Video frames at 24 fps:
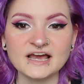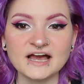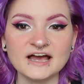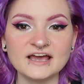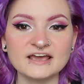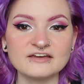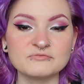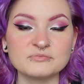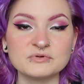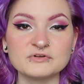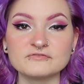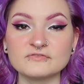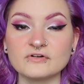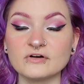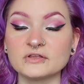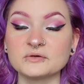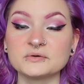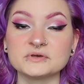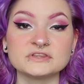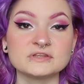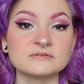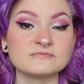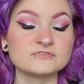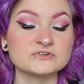I have been
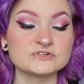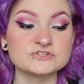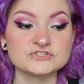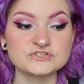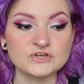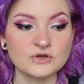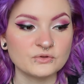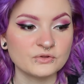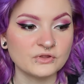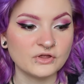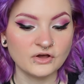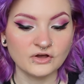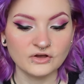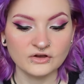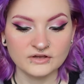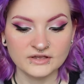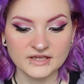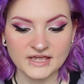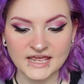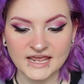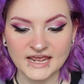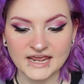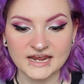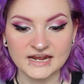following them for so
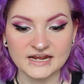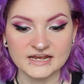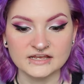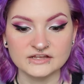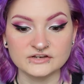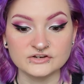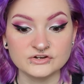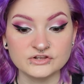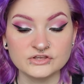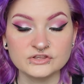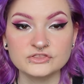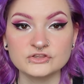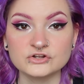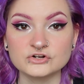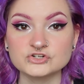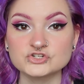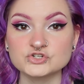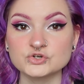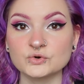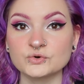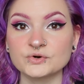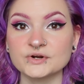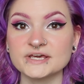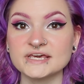long and their
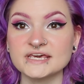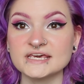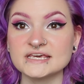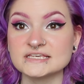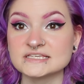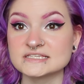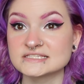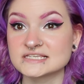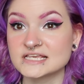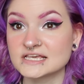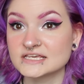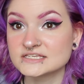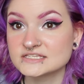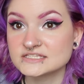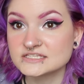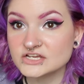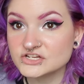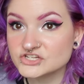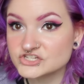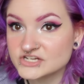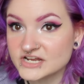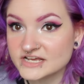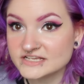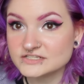jewelry is
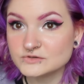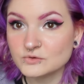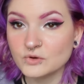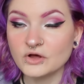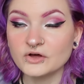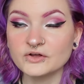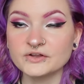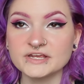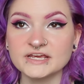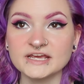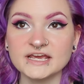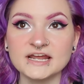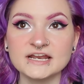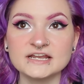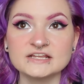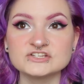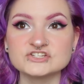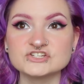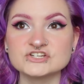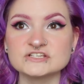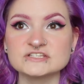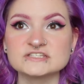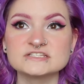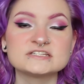such nice quality and
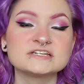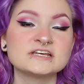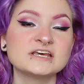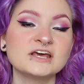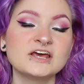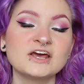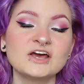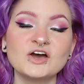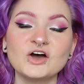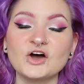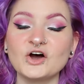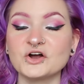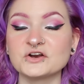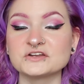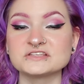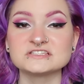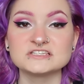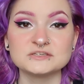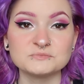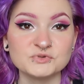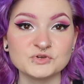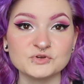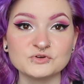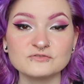it's just
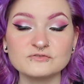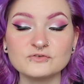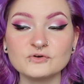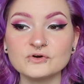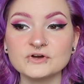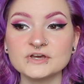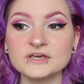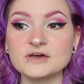honestly beautiful.